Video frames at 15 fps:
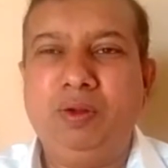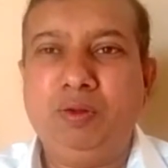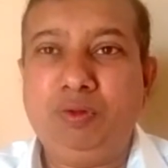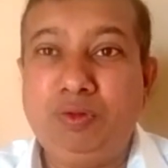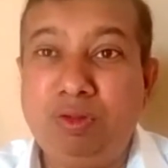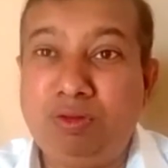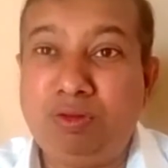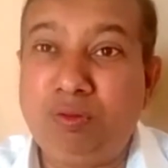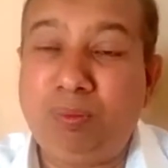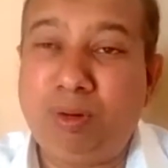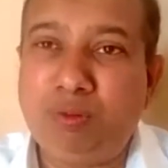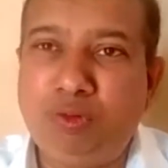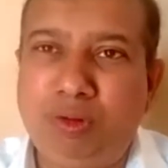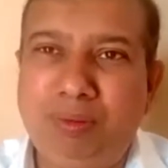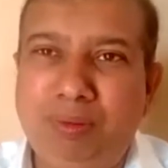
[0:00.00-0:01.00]
This is
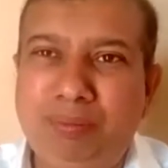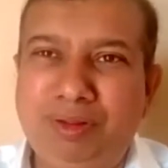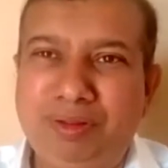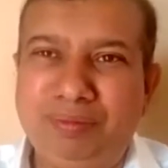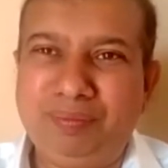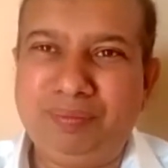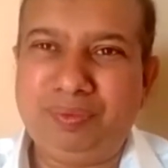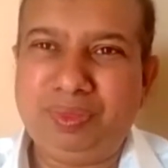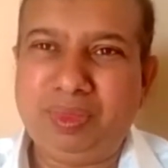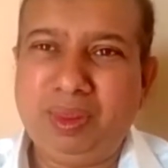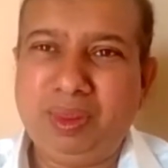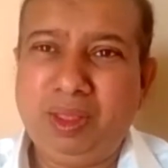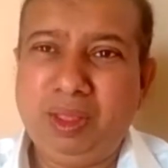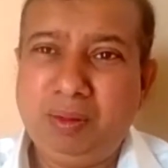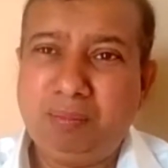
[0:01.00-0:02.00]
virtual memory.
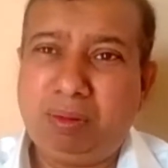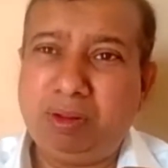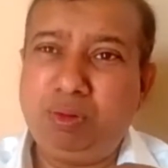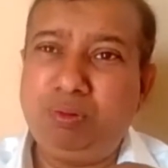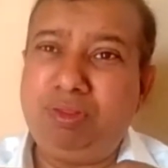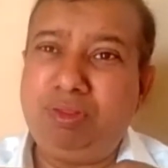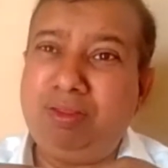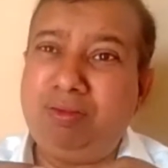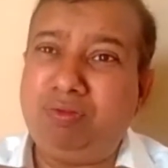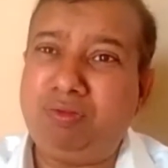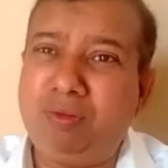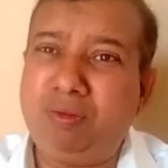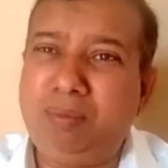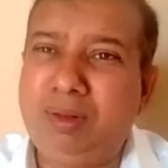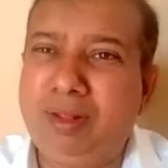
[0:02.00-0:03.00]
By using
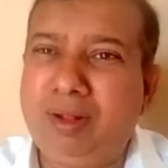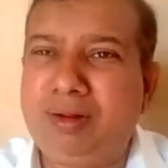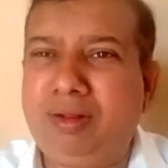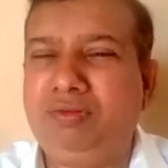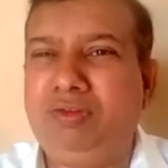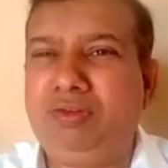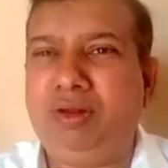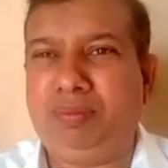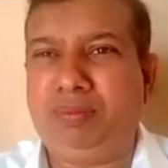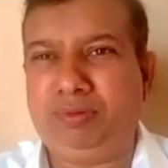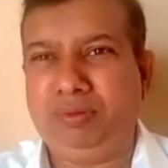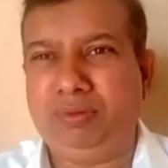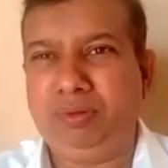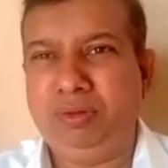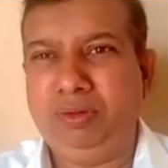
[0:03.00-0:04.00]
similar
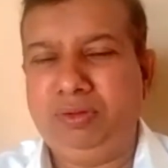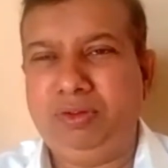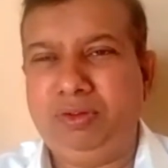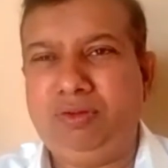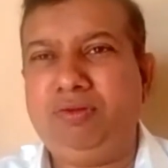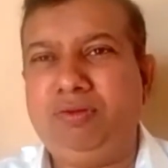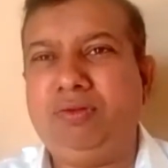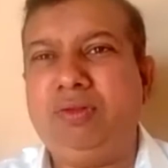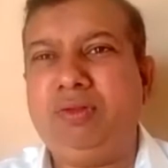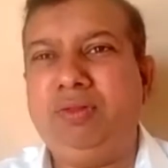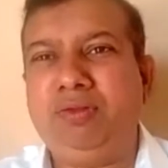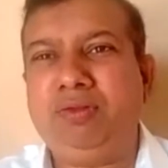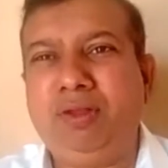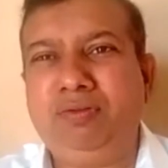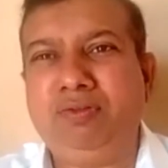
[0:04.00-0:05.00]
concepts,
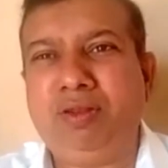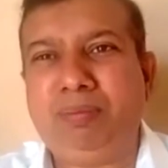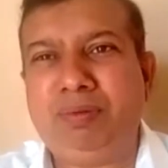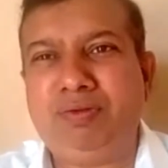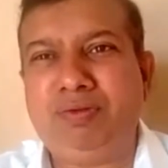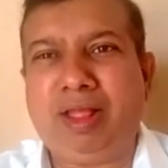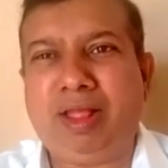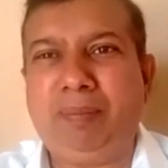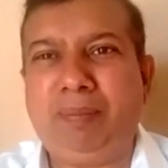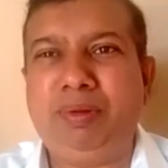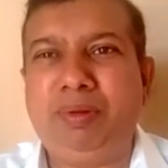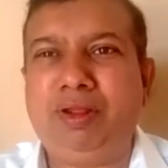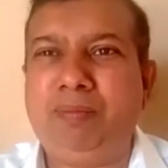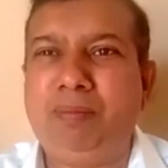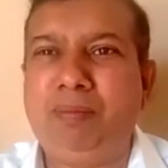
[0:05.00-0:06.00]
this concept is
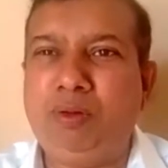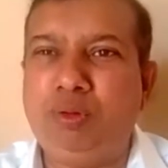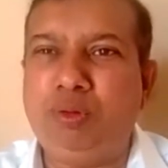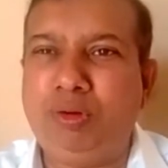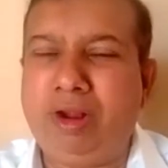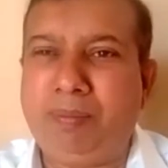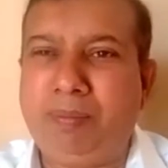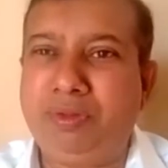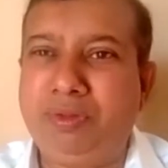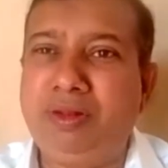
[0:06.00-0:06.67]
applicable to RAM.